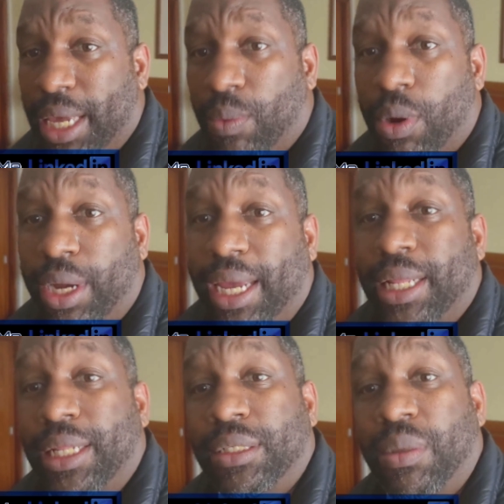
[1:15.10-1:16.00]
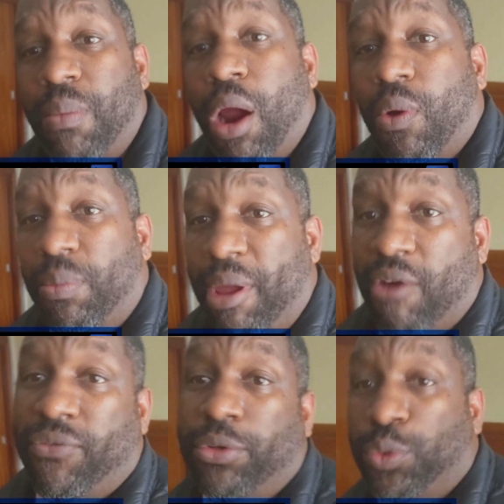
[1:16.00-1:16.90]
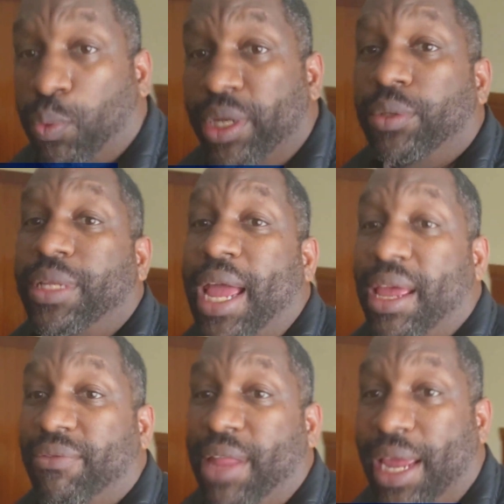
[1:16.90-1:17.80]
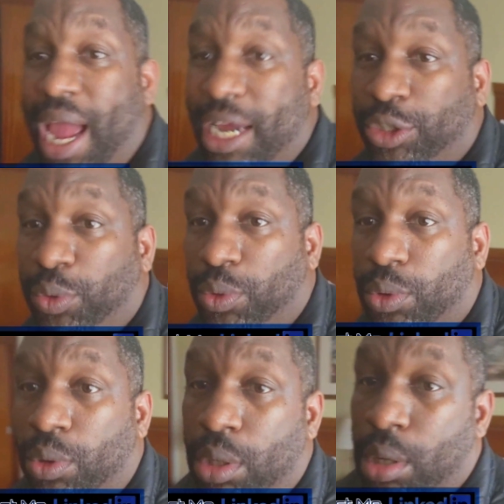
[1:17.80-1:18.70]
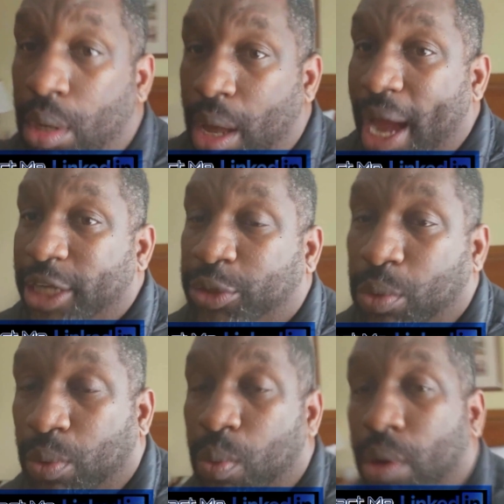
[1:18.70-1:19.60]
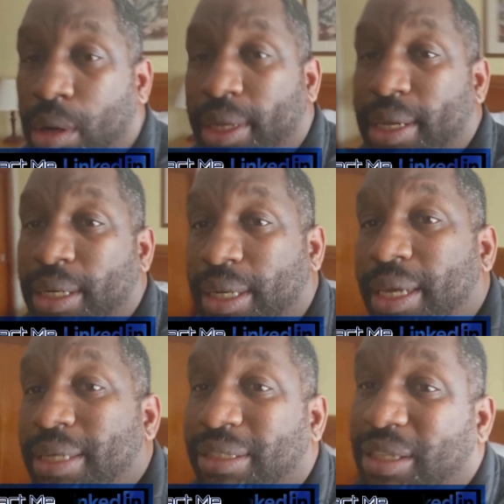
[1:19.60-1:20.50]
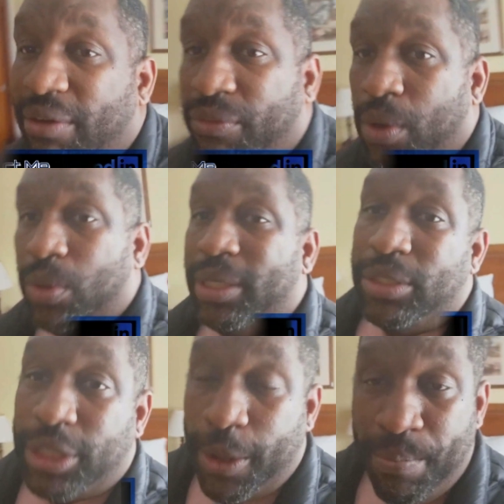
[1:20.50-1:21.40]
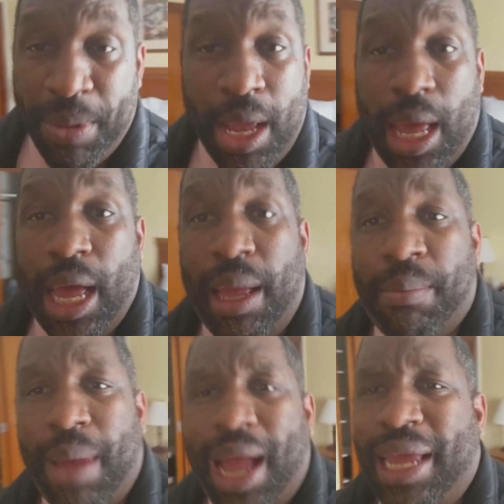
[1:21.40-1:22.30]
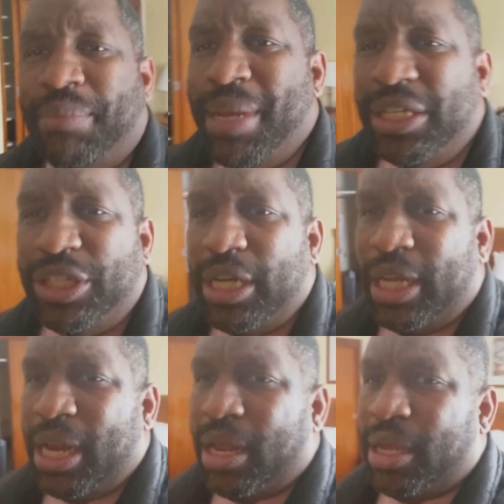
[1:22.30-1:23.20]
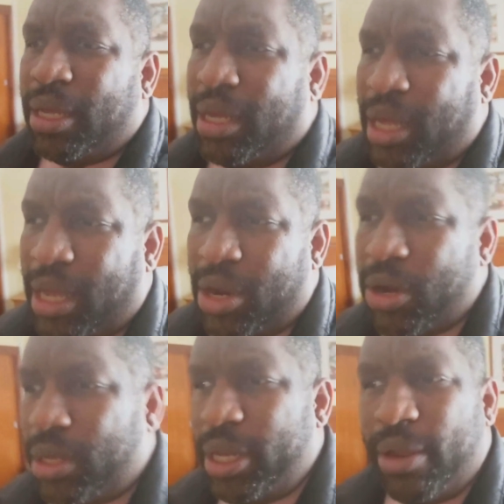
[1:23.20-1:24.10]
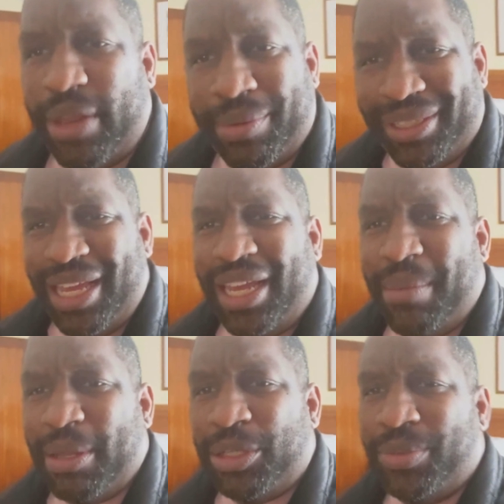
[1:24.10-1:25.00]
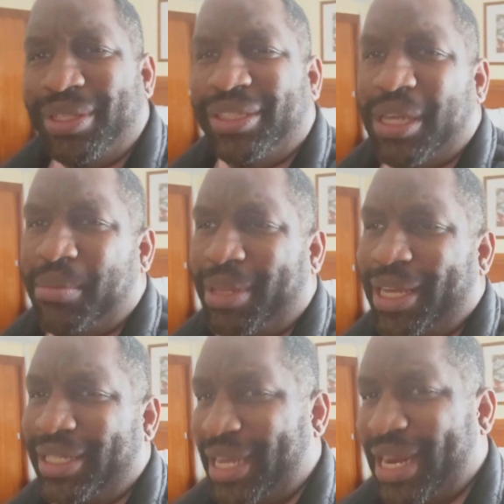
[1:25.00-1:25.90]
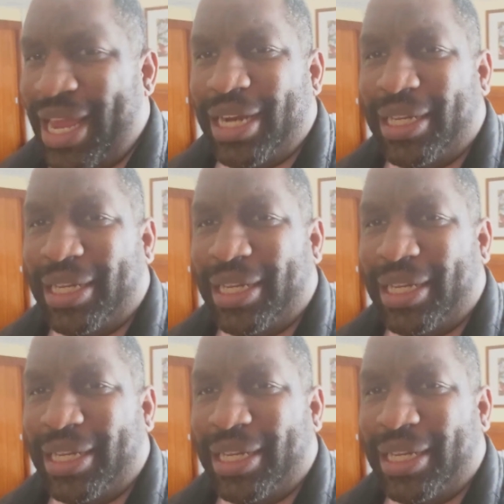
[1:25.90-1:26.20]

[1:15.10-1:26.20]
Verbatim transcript: get working, and then tomorrow will be our first real day of like actual actual work and getting stuff rolling. So um, I had mentioned in a, uh, earlier that I was thinking about doing some like data